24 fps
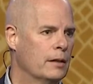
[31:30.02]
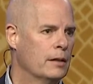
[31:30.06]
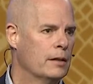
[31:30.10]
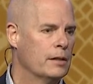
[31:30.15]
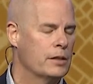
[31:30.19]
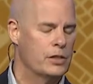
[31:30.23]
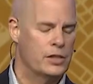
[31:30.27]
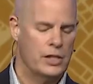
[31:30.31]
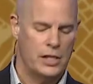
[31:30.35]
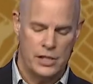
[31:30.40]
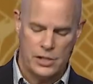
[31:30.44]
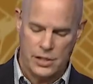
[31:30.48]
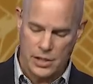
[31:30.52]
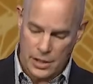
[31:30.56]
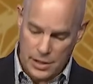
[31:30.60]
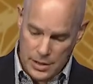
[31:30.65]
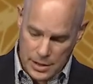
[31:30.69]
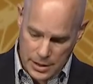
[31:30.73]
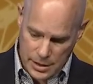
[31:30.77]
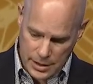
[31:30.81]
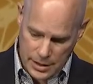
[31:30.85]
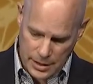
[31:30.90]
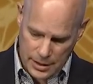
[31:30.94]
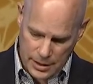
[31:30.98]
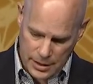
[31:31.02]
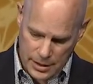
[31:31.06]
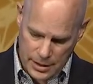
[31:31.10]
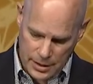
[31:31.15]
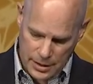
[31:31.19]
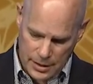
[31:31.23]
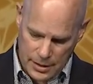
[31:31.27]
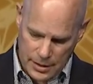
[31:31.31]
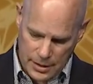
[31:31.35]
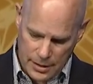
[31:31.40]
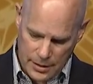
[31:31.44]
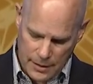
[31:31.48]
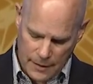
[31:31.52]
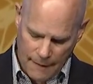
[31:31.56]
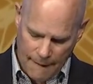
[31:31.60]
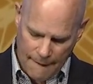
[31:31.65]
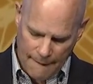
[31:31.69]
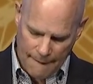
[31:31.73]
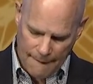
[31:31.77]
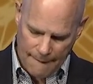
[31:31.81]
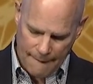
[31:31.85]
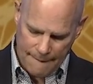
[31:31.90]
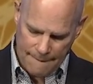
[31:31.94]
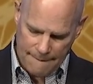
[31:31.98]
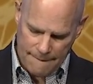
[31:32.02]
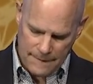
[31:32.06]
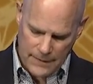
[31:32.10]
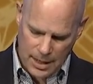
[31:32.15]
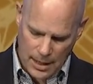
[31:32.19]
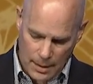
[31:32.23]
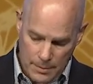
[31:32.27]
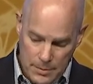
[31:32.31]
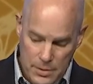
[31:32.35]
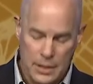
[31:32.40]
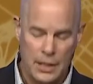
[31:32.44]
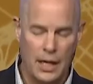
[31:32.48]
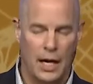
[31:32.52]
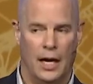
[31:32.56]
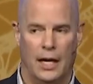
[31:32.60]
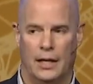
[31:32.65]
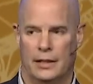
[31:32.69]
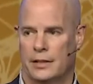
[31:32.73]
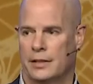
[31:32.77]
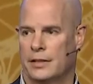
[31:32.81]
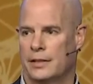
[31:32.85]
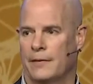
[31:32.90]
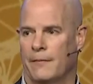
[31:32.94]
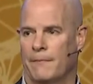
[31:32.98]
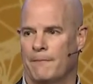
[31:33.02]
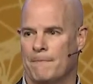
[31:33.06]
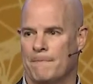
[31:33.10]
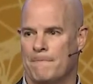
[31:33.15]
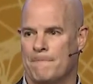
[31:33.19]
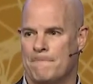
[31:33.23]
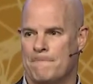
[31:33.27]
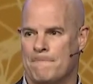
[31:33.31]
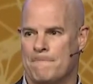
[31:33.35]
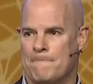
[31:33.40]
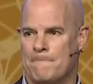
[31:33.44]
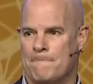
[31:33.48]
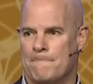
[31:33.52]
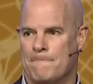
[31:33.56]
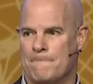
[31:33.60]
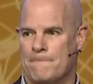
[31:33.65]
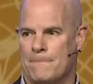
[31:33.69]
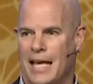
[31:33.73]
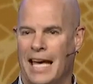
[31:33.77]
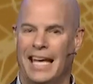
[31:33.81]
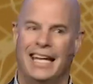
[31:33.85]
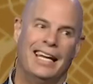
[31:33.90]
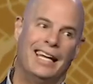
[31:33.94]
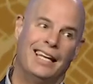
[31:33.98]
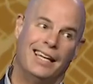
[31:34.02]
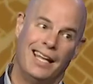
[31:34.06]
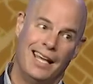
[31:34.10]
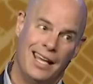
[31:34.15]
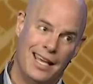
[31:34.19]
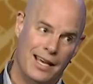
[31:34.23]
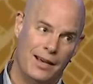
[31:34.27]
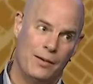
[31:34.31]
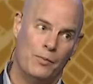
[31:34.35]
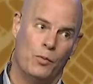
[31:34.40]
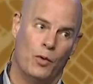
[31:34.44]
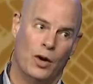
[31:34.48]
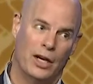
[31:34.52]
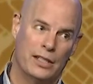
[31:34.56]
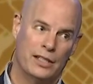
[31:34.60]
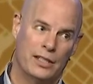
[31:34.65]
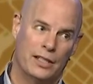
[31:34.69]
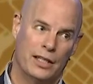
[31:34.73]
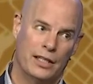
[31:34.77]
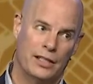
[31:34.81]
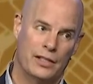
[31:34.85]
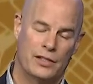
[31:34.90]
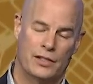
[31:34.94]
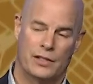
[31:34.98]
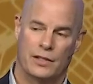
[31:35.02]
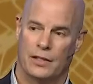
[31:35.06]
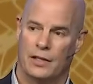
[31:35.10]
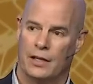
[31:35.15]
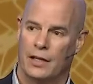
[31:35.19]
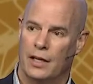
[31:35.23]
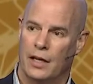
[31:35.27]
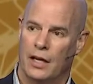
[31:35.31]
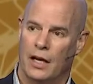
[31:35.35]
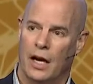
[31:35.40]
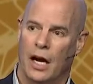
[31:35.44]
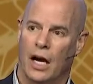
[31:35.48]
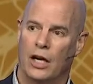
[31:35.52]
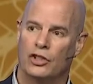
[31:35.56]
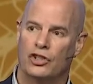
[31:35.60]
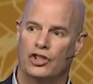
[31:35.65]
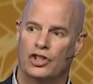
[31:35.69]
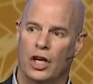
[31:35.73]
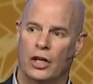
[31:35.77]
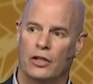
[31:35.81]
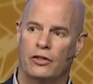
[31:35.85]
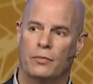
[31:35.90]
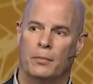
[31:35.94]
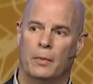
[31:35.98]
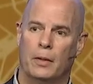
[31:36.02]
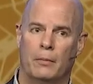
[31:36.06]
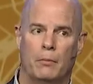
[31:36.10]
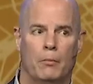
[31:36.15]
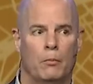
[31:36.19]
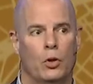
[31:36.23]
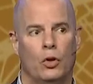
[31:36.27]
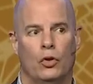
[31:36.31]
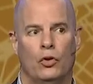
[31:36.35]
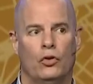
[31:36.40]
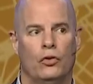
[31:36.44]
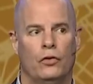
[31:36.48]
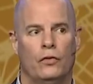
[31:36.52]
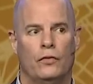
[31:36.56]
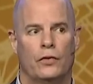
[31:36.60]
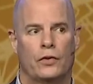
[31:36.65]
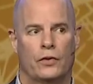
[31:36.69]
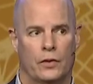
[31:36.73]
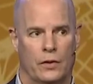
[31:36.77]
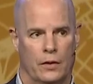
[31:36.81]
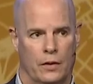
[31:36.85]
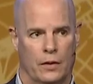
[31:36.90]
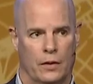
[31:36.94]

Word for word: Jesus comes to us, and in Him, watch this, our judgment moves